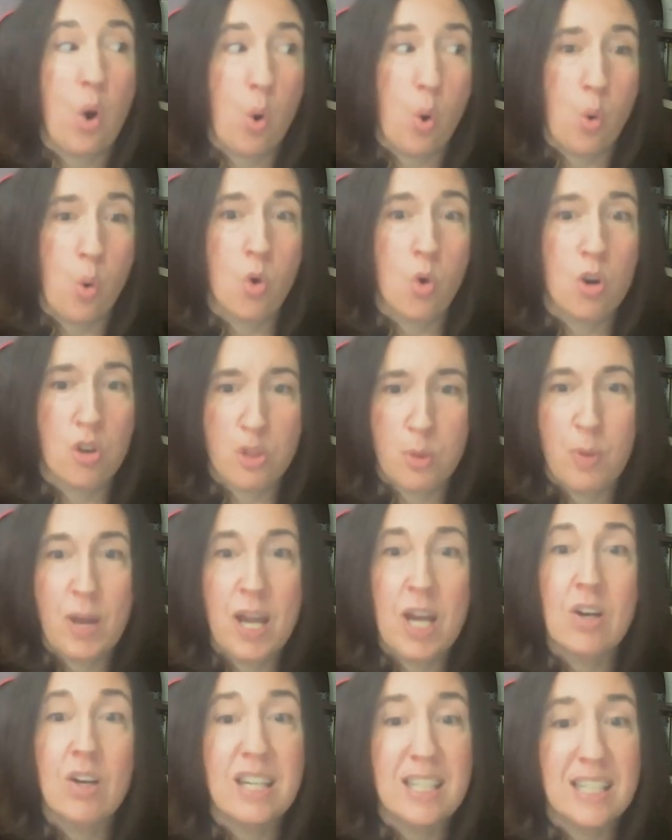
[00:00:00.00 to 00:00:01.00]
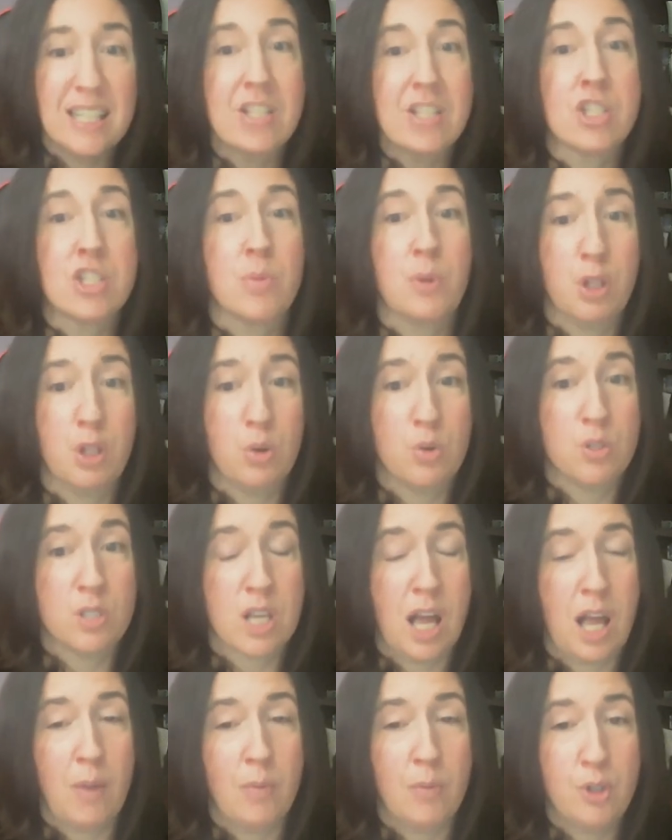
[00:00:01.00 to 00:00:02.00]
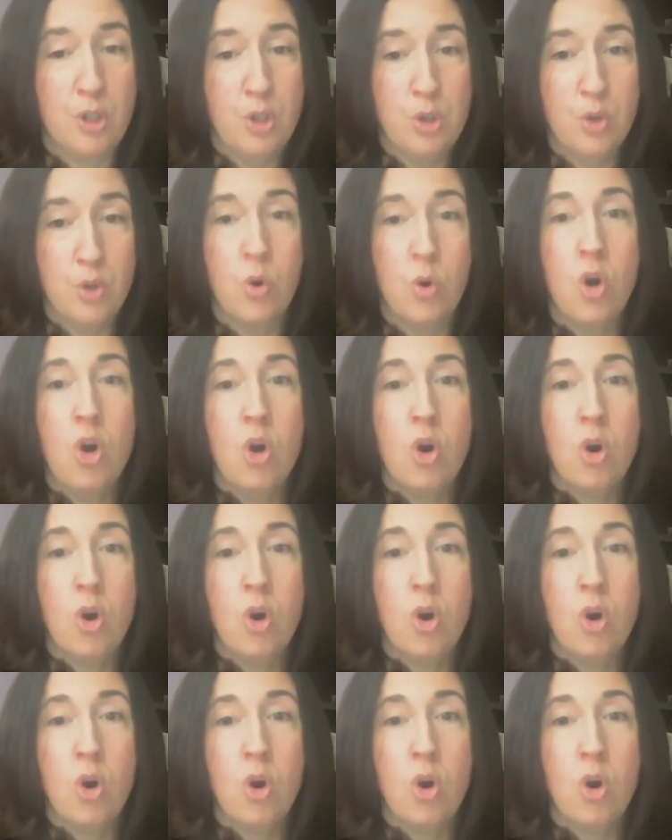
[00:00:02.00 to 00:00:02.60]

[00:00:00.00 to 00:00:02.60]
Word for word: Or the parent needs some alone time too,